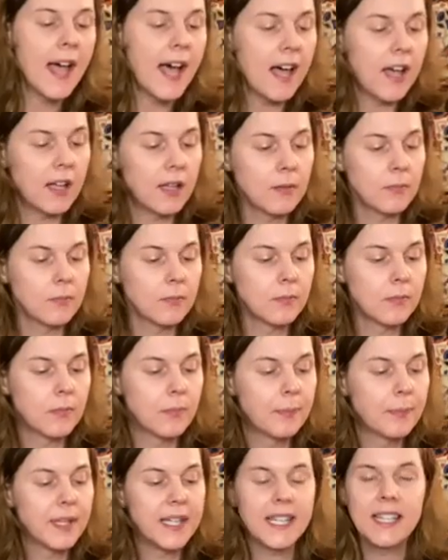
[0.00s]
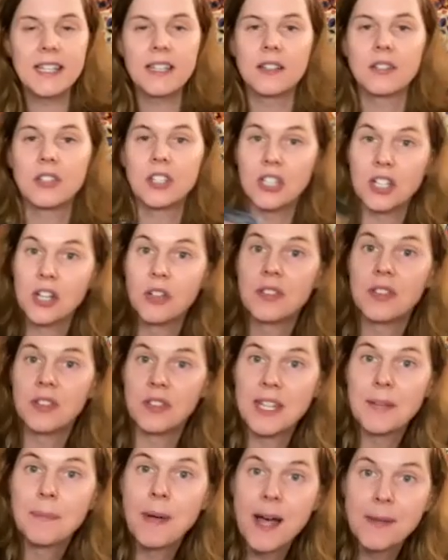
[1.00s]
But, you know,
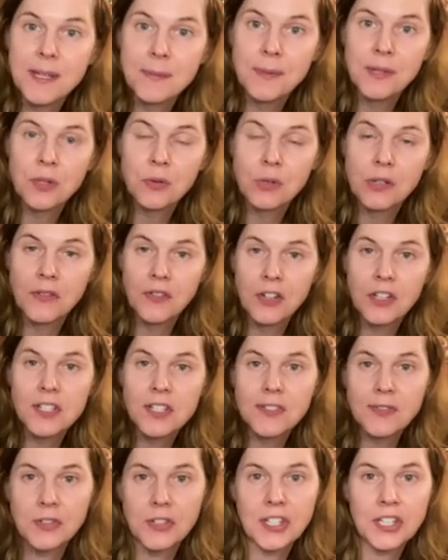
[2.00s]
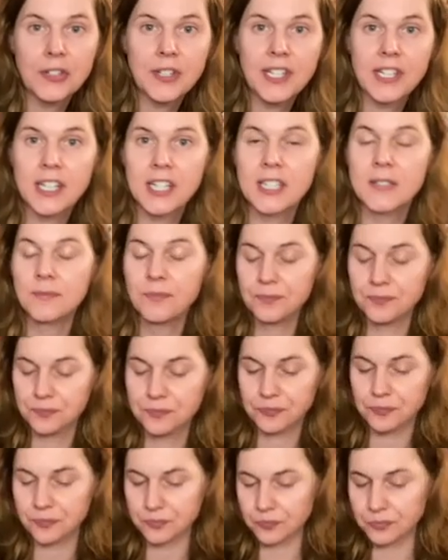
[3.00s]
it popped up in the reverse for you here.
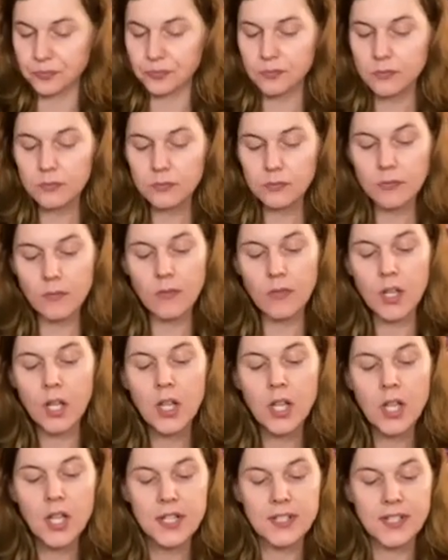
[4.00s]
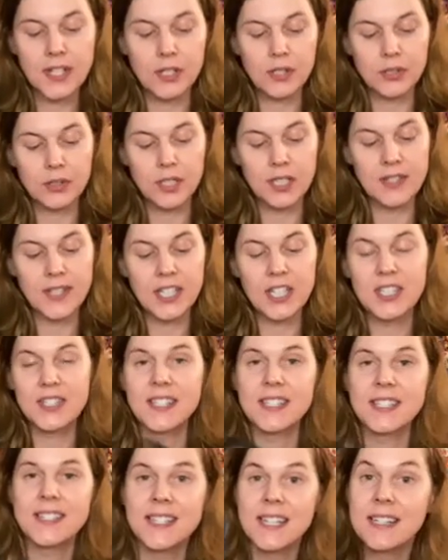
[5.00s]
So there's
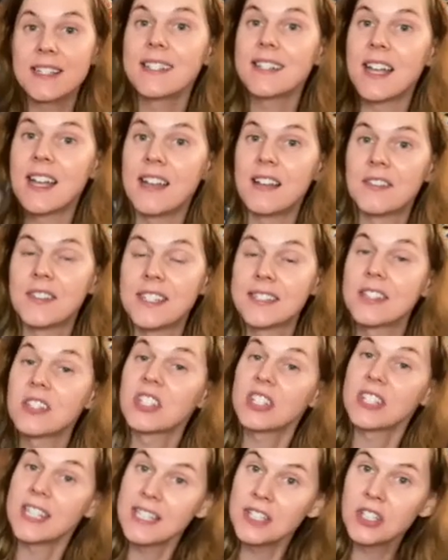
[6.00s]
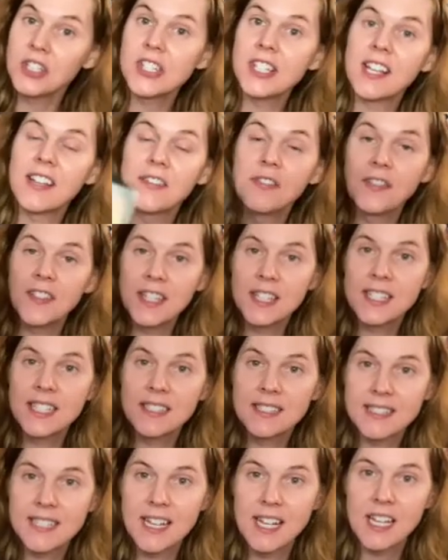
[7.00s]
this sense of this energy of feeling
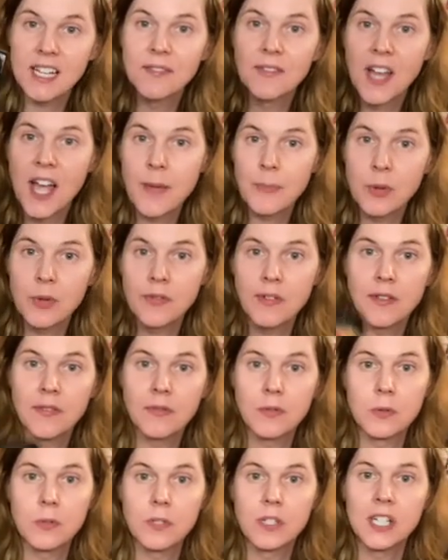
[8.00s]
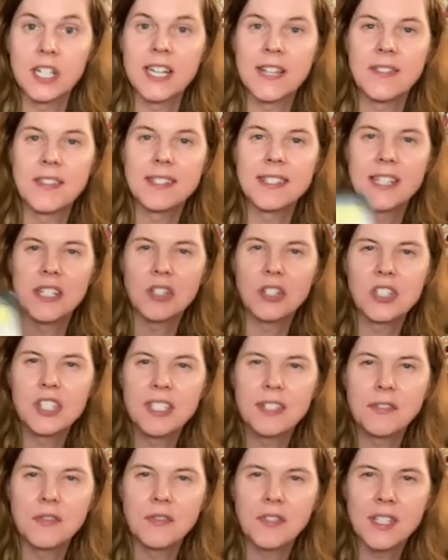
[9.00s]
stuck, of not moving forward, and this
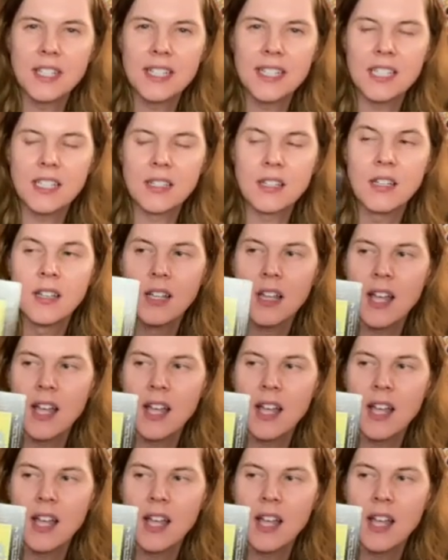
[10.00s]
energy of feeling